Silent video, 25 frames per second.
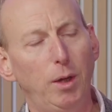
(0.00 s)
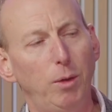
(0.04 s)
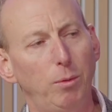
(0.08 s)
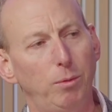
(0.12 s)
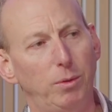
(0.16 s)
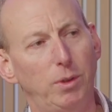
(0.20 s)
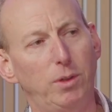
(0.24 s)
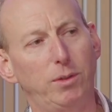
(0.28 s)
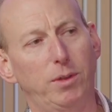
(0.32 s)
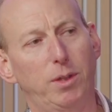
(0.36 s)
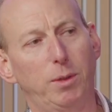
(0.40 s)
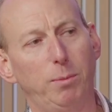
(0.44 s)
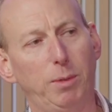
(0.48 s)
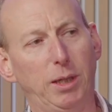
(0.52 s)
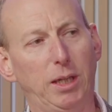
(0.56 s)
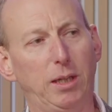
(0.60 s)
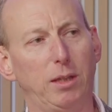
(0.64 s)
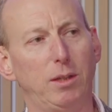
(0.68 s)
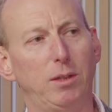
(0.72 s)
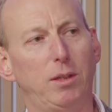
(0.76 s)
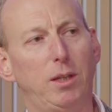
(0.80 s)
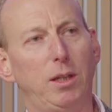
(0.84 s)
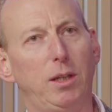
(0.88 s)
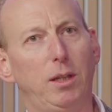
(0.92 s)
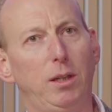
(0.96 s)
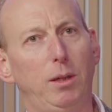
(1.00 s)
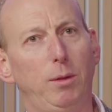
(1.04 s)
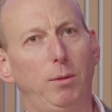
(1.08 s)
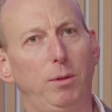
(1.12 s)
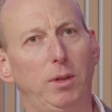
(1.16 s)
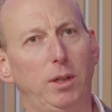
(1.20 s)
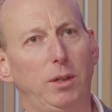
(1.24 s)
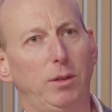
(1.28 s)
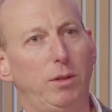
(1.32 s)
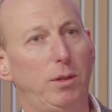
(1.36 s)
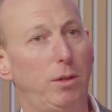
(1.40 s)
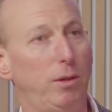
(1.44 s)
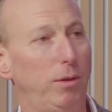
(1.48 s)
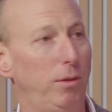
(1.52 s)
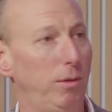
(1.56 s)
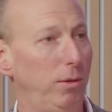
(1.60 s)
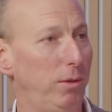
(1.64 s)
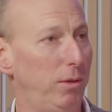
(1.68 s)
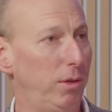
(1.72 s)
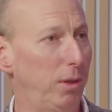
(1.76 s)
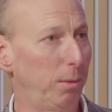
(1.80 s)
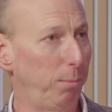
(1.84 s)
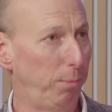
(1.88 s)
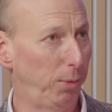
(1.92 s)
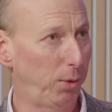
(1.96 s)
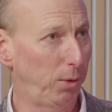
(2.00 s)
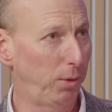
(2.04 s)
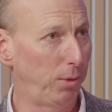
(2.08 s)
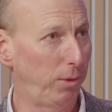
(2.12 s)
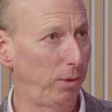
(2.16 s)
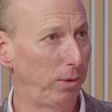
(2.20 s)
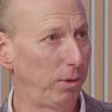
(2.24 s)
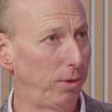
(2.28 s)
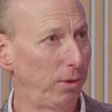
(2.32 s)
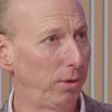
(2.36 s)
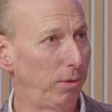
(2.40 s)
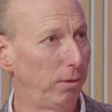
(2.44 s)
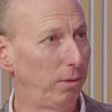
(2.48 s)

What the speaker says: We'll also be continuing to support